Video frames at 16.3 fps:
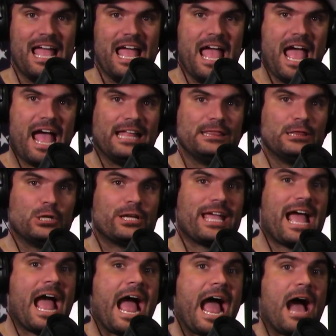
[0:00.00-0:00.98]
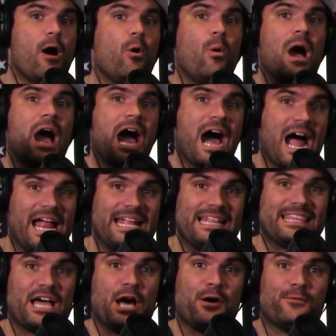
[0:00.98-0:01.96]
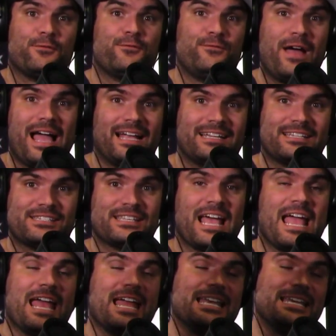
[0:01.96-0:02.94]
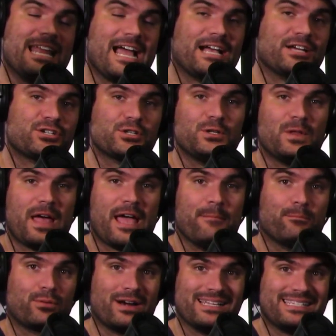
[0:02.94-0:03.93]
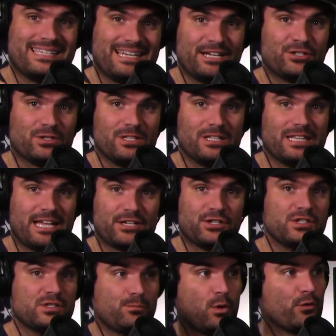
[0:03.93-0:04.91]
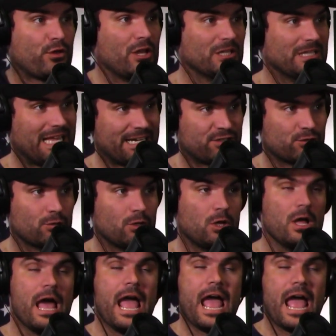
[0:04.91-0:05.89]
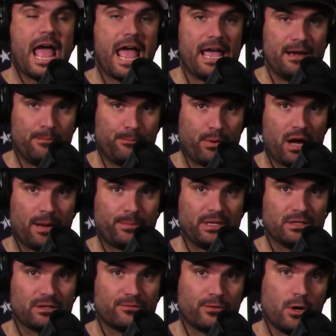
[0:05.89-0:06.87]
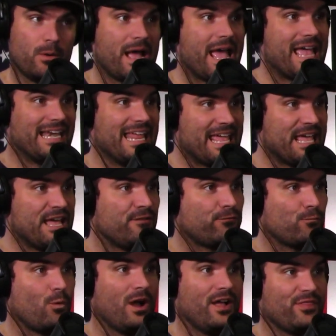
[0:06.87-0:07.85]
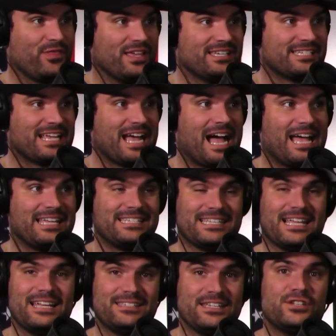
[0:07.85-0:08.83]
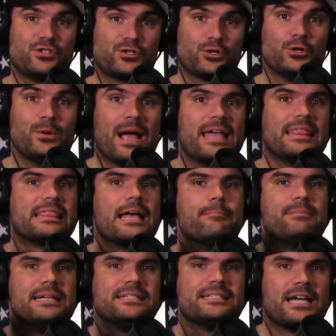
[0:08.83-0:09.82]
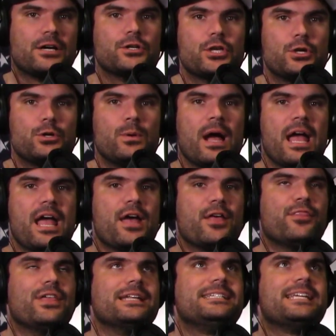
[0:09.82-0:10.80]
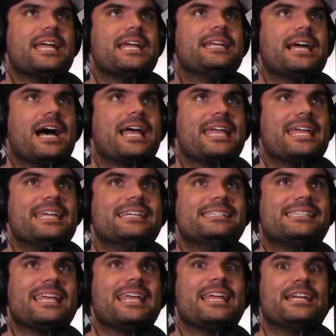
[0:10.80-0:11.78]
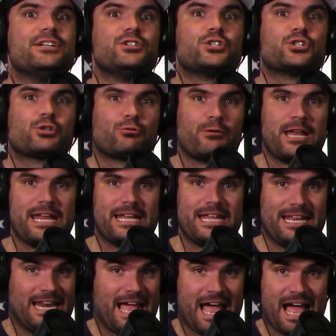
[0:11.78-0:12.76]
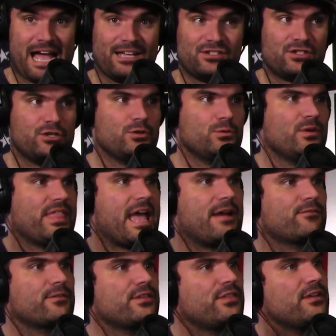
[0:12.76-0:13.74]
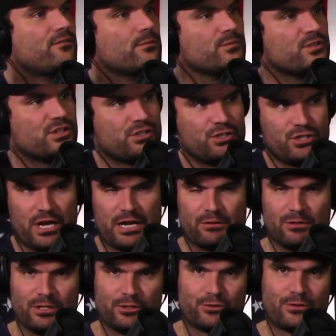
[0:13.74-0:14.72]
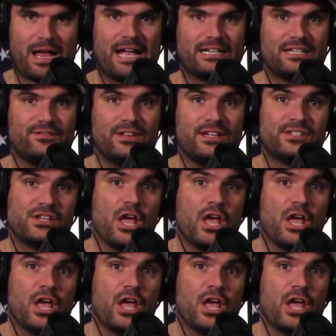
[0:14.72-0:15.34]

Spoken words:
and look at how height affects national and presidential elections, both electoral and popular vote. And if what this guy says is true, and let me tell you, the data is intriguing. It has to do with everything from just general attractiveness